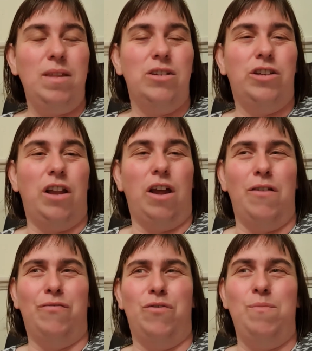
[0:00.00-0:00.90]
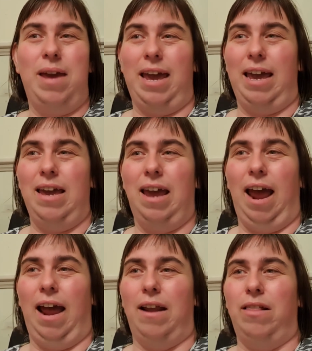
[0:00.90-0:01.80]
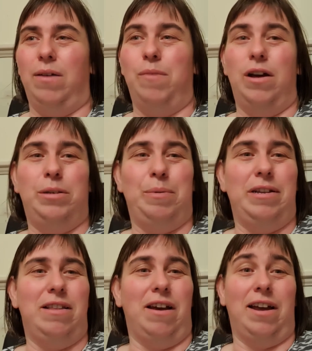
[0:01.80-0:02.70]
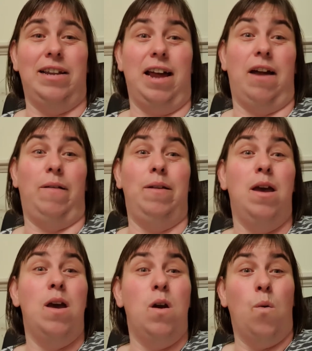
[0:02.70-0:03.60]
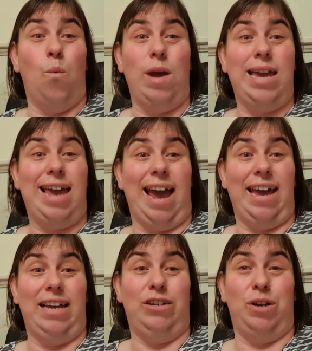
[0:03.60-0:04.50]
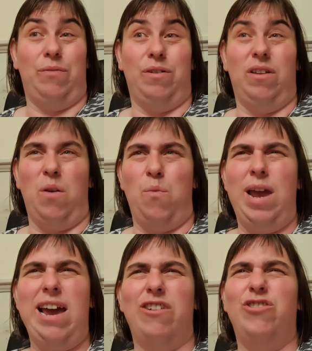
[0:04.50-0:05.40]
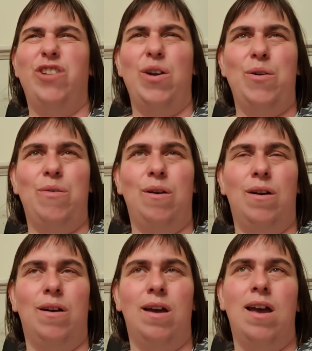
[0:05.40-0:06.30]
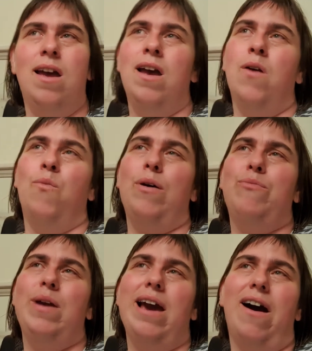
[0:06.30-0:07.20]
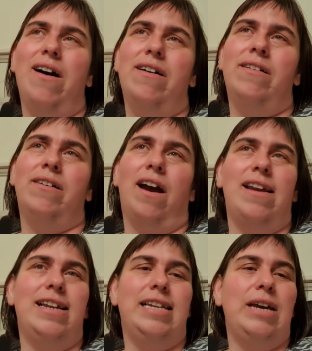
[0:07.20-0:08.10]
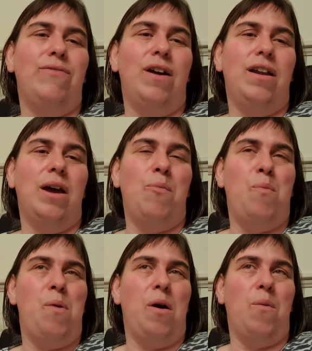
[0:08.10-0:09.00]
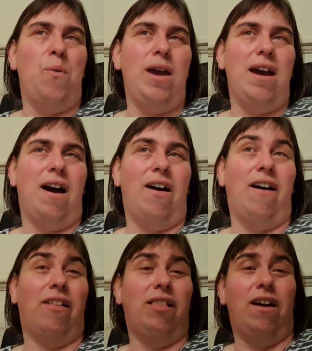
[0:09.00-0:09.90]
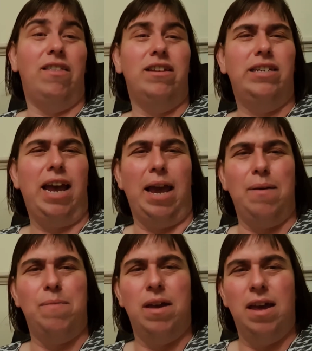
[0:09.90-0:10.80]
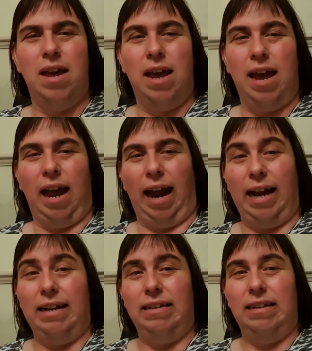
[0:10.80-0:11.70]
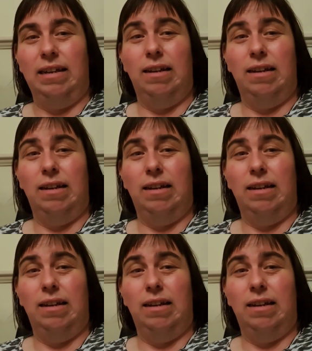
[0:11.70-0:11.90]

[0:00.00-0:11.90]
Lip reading: So like for me and like my husband, like Darren, we get each other. Like we are so, well, we are kind of different, but we are like the same. And